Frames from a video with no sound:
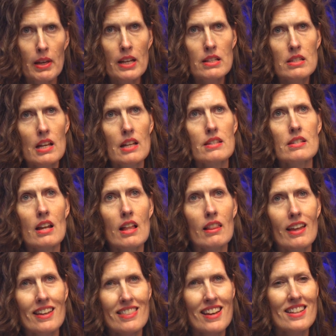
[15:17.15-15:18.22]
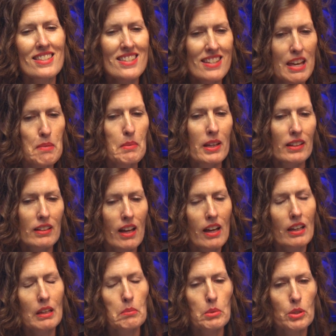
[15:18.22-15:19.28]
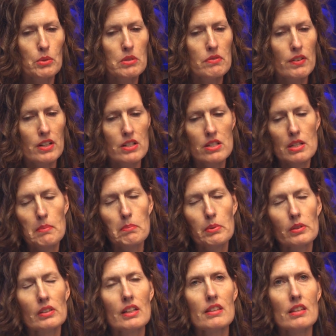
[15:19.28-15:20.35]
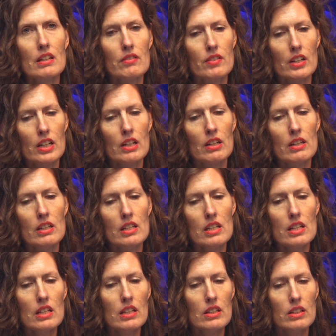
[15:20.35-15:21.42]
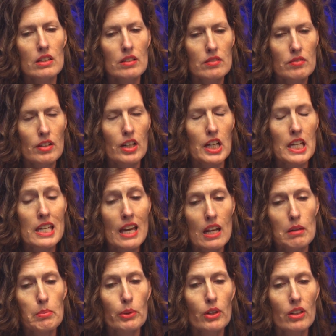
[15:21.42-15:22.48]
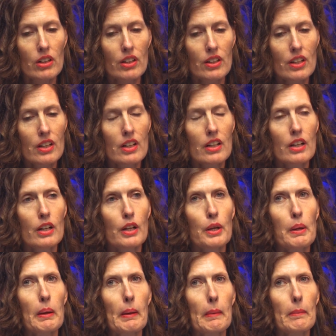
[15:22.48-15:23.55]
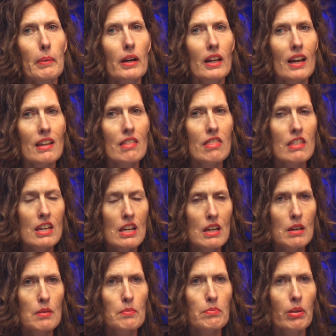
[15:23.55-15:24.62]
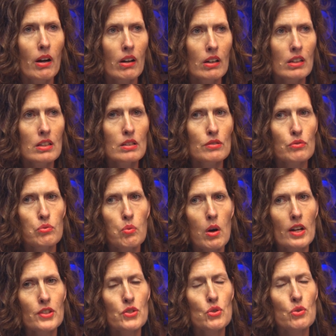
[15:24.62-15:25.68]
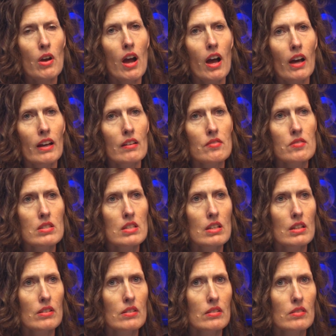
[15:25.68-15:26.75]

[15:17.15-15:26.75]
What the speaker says: Makes sense. And I like that statement. I am you. It's very simple. I think very, very gettable. But I think part of what drives